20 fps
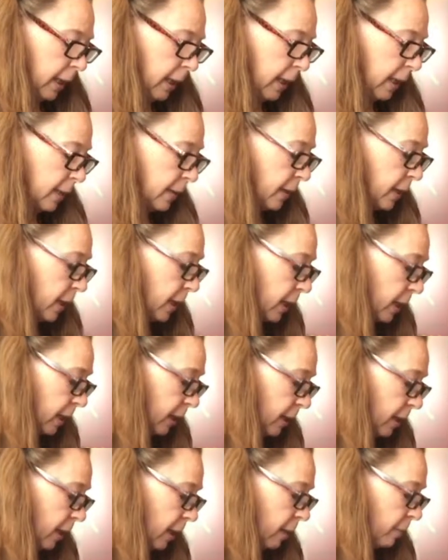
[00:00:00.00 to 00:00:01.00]
And
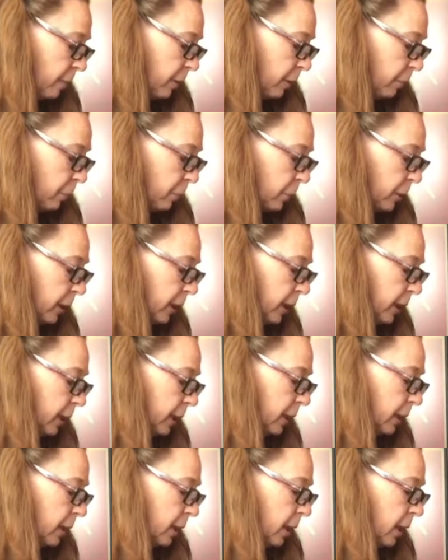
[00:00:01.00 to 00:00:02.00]
then I'm going to put
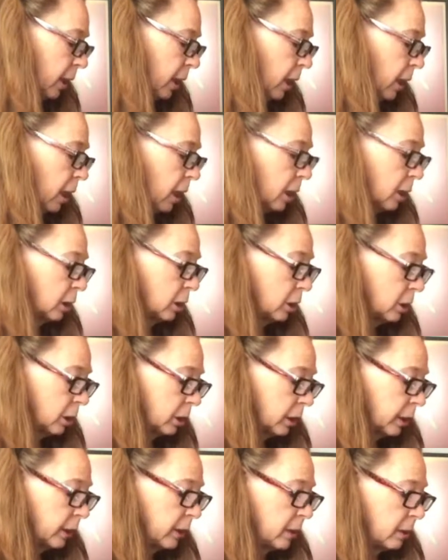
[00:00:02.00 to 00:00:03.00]
in a
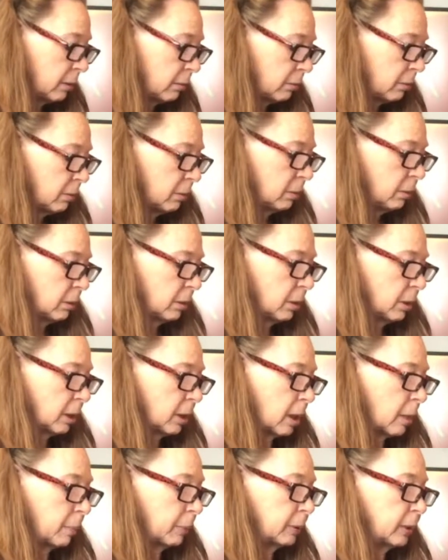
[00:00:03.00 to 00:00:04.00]
good
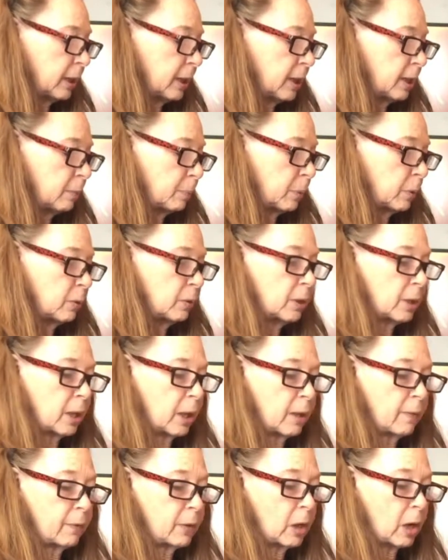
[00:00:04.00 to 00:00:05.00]
couple teaspoons
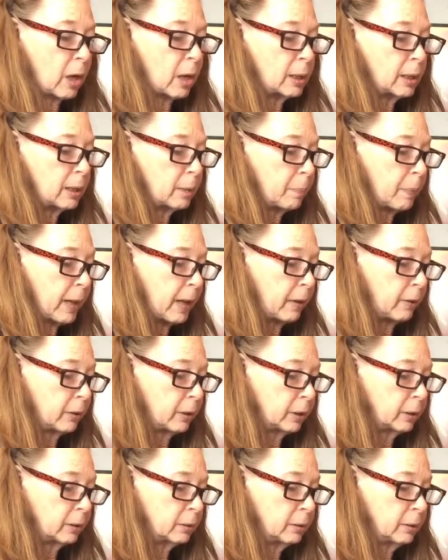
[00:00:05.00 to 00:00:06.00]
of garlic
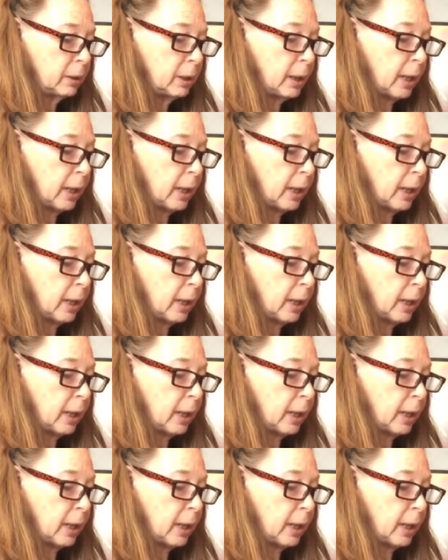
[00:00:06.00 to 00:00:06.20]
powder.